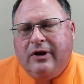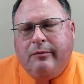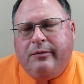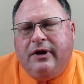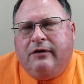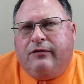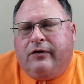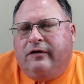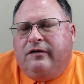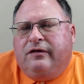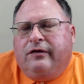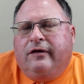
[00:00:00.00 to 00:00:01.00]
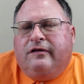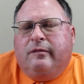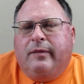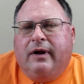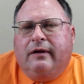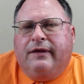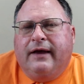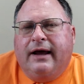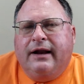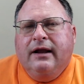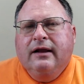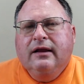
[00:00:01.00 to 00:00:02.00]
being very serious about that.
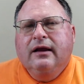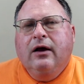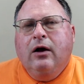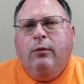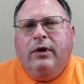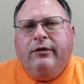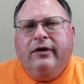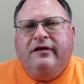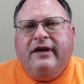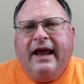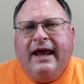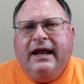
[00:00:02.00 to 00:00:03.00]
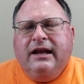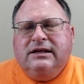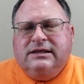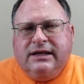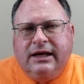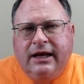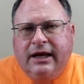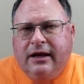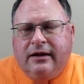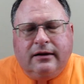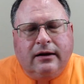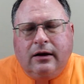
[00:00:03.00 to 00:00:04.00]
Whether it's A to Z,
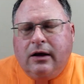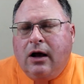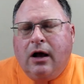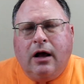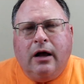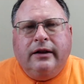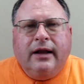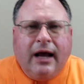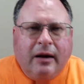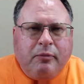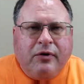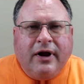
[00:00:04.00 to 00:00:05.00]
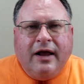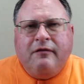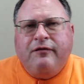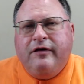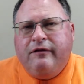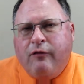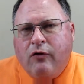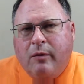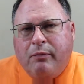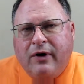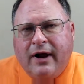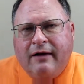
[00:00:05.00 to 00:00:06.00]
nonprofit,
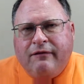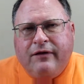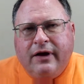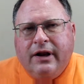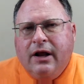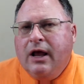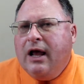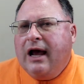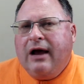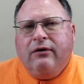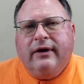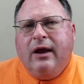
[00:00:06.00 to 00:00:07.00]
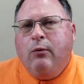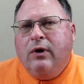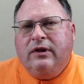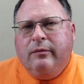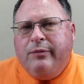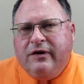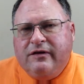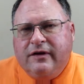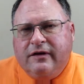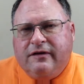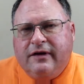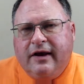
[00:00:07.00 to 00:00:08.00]
for-profit, I don't care what the
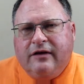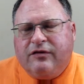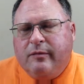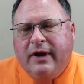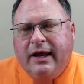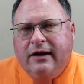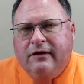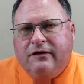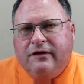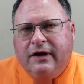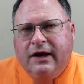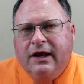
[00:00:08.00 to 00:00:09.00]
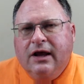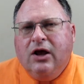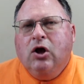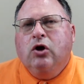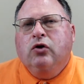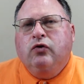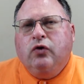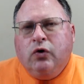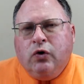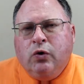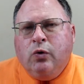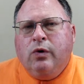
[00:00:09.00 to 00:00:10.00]
business is, from A to Z,
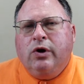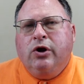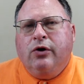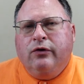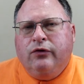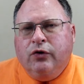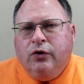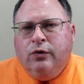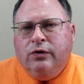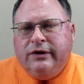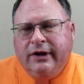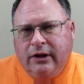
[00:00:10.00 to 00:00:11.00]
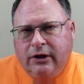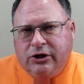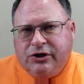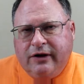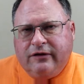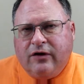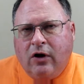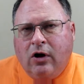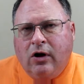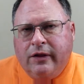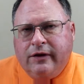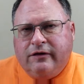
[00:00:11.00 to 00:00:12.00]
do your due diligence
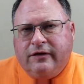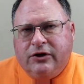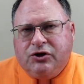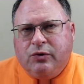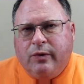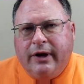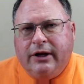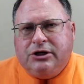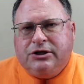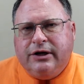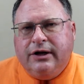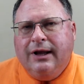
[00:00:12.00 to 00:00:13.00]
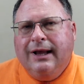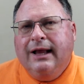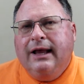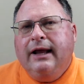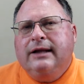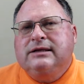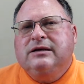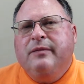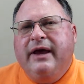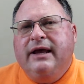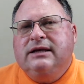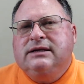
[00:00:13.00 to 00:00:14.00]
on the situation. It's
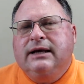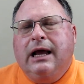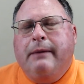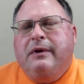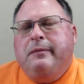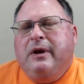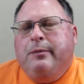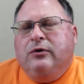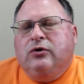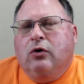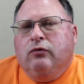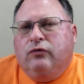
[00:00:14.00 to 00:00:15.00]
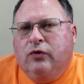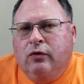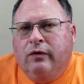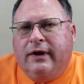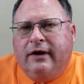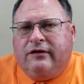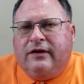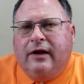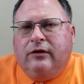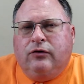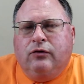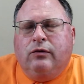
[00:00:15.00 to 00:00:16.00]
amazing how many people don't do this and
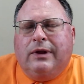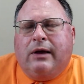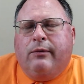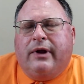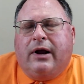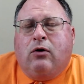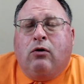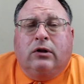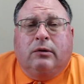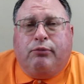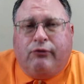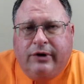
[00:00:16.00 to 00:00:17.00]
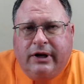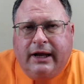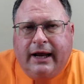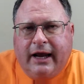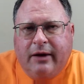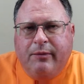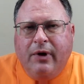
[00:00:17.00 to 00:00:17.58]
do what I call a pregame